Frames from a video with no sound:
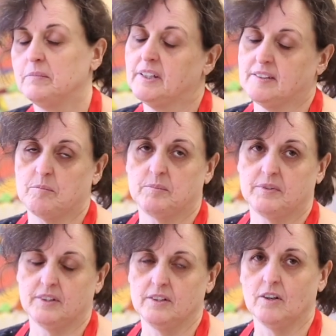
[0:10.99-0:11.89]

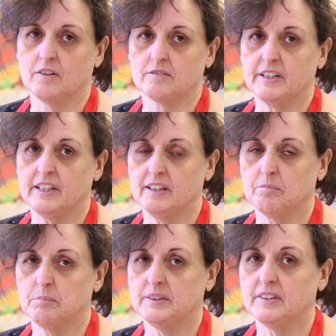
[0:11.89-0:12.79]
except they're not really,
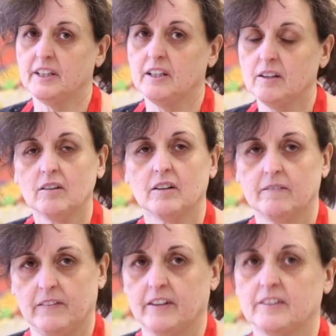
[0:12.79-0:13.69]
but they look
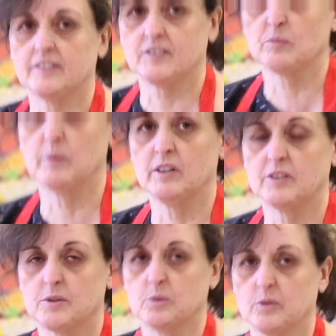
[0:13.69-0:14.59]
very
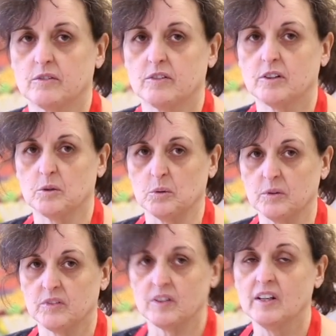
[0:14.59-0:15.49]
similar to the
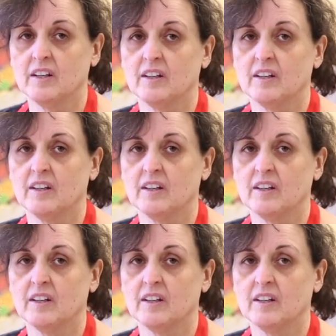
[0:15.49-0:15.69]
raccoons